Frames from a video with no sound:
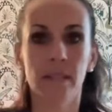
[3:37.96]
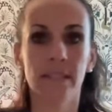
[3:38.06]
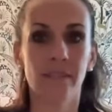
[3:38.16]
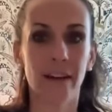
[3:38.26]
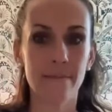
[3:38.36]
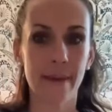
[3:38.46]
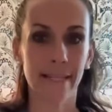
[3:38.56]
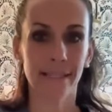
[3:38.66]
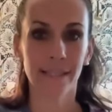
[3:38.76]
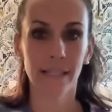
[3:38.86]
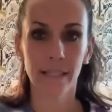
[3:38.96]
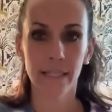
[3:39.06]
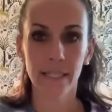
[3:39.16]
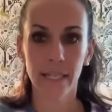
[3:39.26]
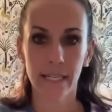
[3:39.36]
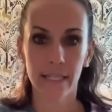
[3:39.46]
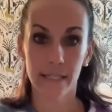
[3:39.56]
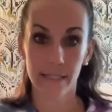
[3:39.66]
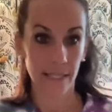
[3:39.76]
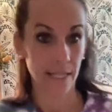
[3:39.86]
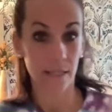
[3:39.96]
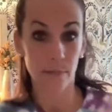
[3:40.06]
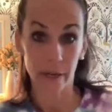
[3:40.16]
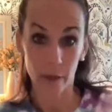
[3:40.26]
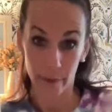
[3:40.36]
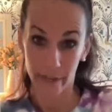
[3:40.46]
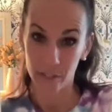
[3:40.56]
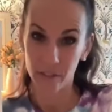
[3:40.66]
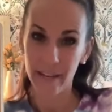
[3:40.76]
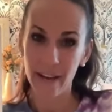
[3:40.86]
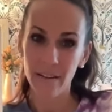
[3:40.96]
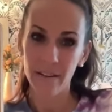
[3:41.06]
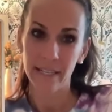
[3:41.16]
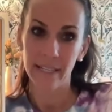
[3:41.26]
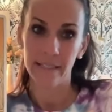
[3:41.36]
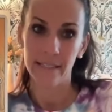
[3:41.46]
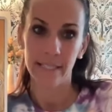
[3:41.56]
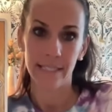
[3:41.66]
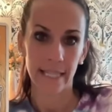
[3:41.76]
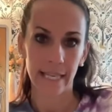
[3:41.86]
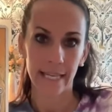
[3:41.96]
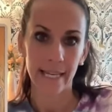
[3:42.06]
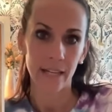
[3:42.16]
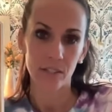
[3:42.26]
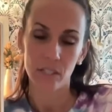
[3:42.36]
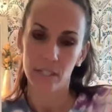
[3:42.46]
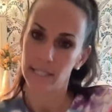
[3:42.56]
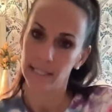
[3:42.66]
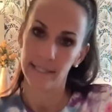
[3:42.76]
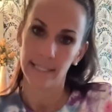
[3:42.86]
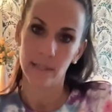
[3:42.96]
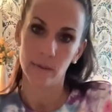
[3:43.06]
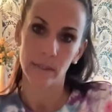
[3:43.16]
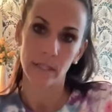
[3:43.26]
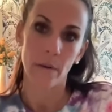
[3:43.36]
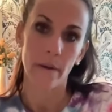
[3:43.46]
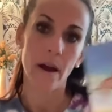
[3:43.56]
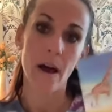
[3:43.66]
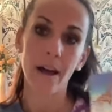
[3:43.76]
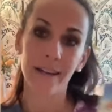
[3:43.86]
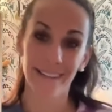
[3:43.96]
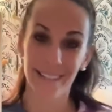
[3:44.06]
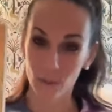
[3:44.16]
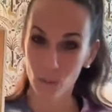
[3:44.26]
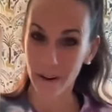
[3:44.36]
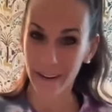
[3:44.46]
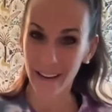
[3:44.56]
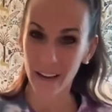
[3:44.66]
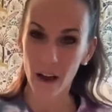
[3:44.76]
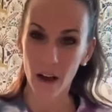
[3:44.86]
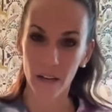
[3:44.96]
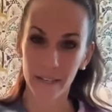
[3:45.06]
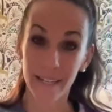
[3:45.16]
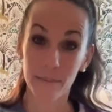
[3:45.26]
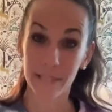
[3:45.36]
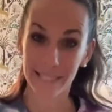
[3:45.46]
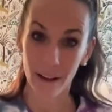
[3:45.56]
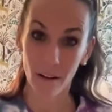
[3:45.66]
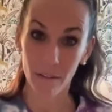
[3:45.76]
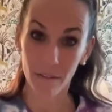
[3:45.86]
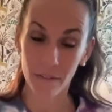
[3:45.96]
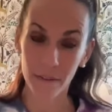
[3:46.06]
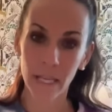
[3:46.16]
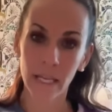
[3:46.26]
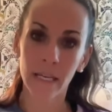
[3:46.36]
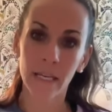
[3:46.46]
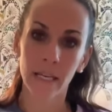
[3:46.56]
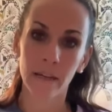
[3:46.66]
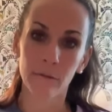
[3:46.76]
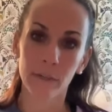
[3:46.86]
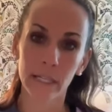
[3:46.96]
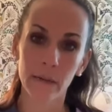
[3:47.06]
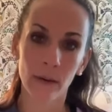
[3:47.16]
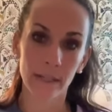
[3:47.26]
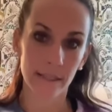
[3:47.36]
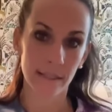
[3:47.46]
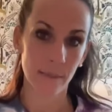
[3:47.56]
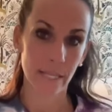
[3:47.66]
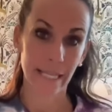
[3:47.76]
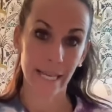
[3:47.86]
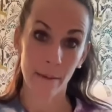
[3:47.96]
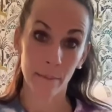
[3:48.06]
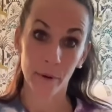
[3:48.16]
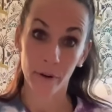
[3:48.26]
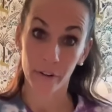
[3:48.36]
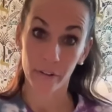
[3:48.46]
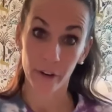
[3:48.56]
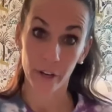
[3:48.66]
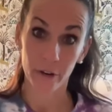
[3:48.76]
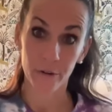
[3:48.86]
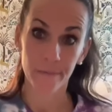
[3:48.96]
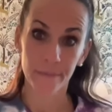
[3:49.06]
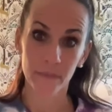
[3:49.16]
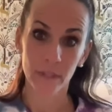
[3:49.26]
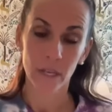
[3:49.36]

The divine masculine is seeing the bigger picture now. He sees the connection, he sees what's going on, he's working on himself. He really wants to be the emperor for you.